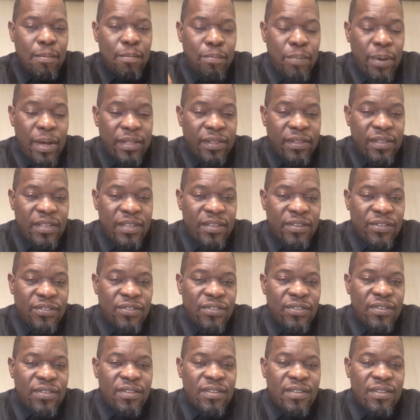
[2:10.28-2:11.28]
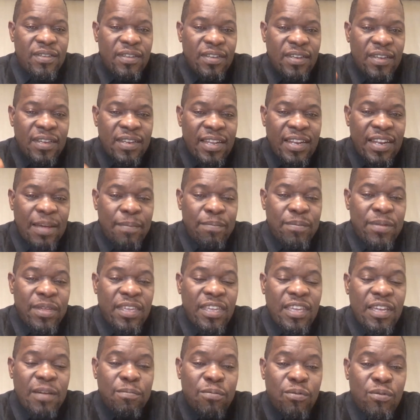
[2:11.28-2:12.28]
Parties in an
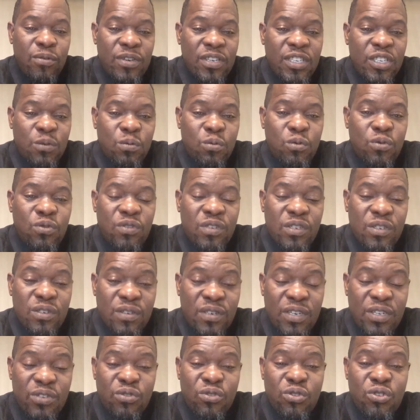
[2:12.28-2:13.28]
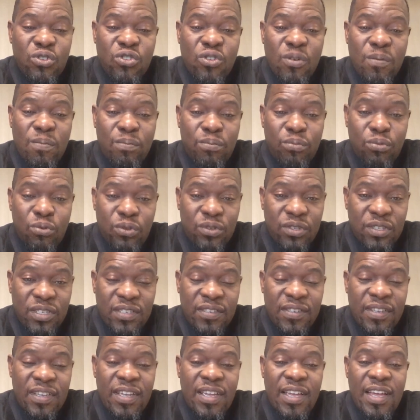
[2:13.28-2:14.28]
amicable dispute resolution
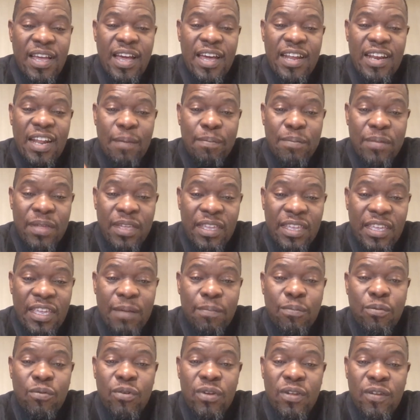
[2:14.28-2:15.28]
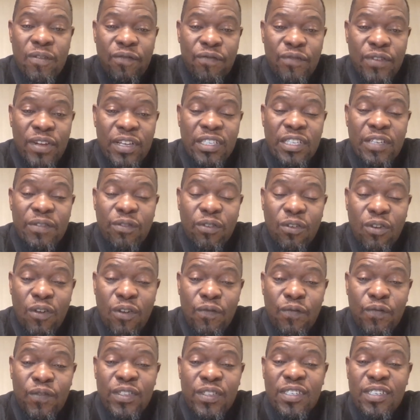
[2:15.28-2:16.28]
process, an amicable effective
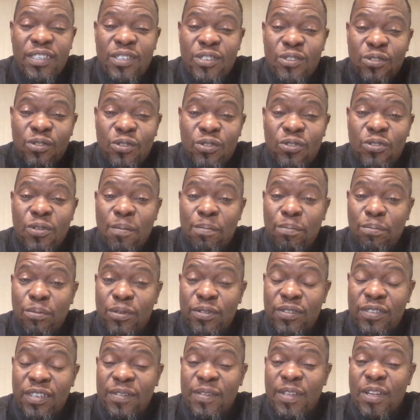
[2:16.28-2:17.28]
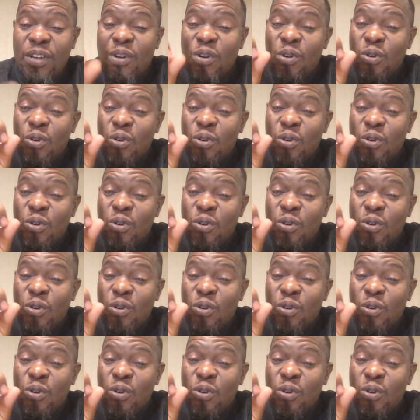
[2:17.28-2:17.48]
conflict resolution process,